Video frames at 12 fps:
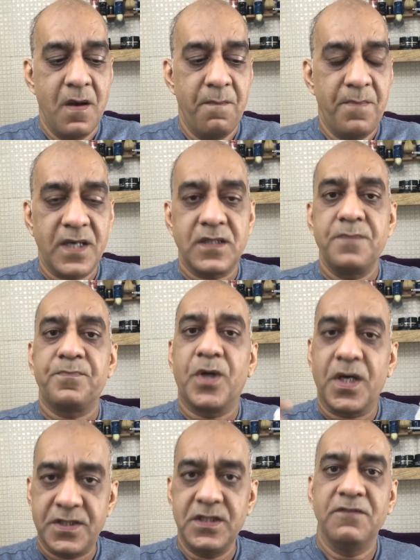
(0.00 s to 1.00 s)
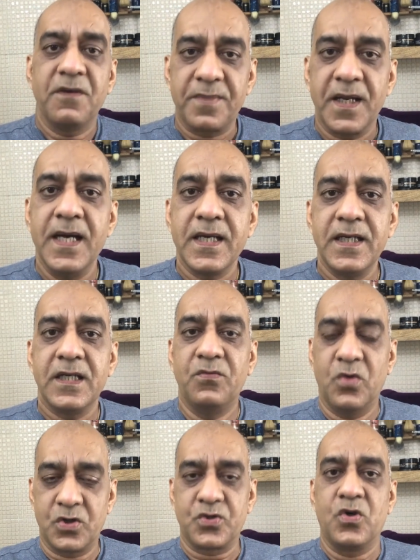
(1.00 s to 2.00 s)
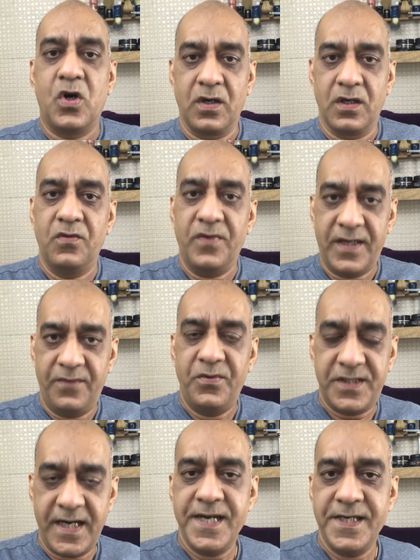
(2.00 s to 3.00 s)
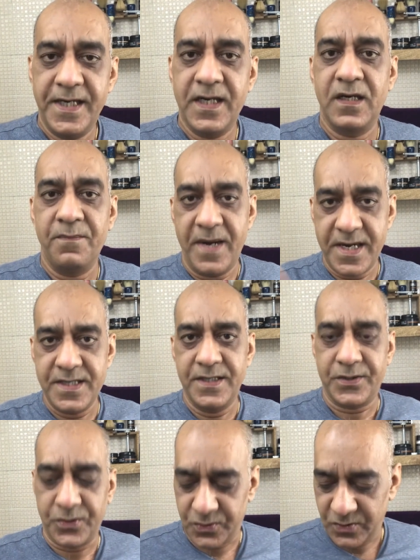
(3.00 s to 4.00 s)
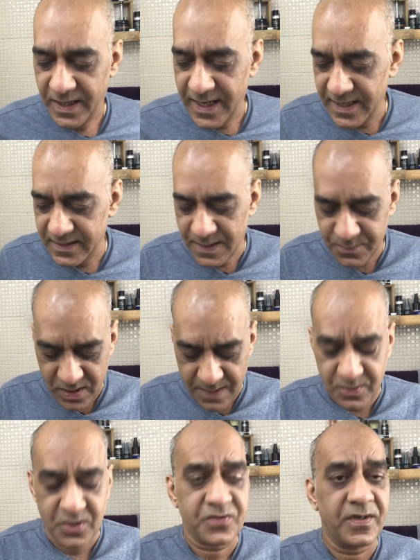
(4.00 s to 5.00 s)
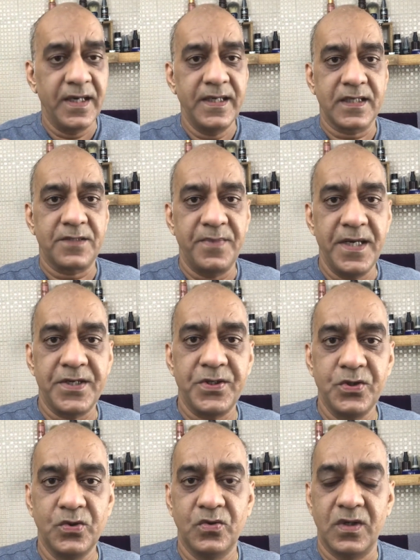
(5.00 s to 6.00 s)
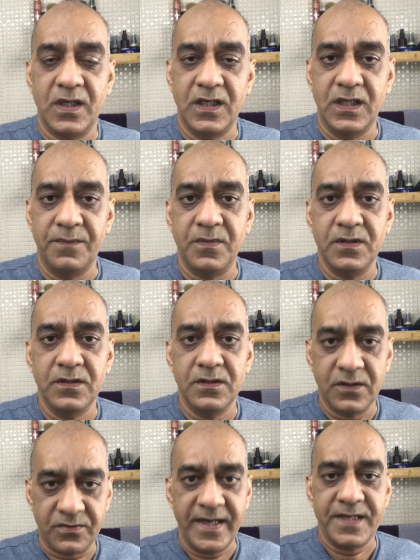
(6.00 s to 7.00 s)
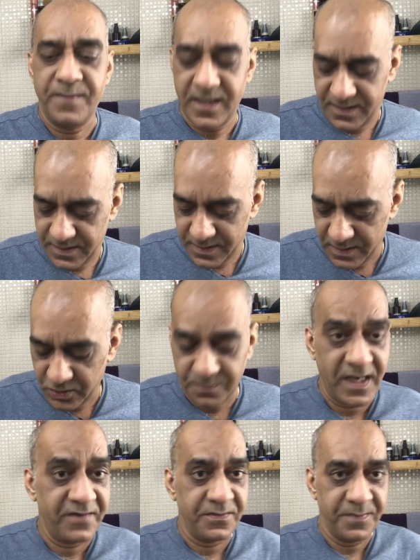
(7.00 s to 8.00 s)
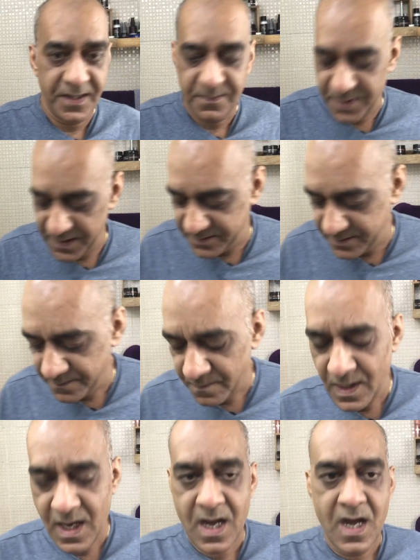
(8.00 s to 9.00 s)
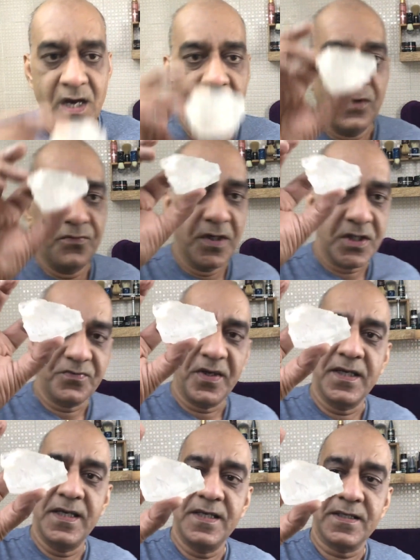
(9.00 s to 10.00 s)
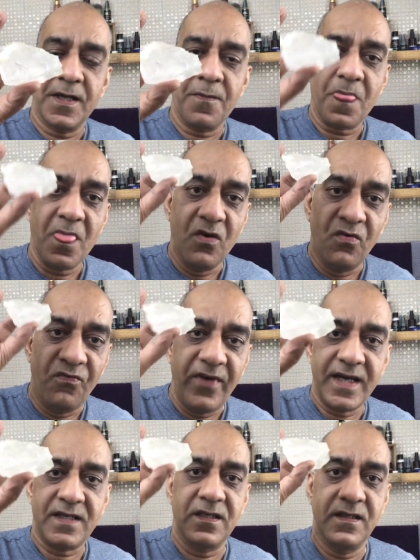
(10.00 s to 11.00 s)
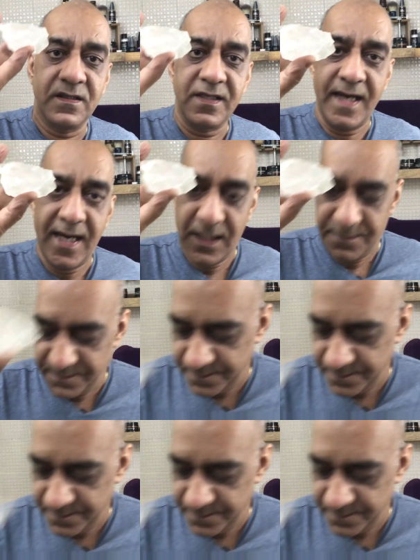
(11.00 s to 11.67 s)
But the process of applying it was wrong, which I did many years ago. So I'm going to try and explain to you the right method. So bear with me, please. First one is wet the alum.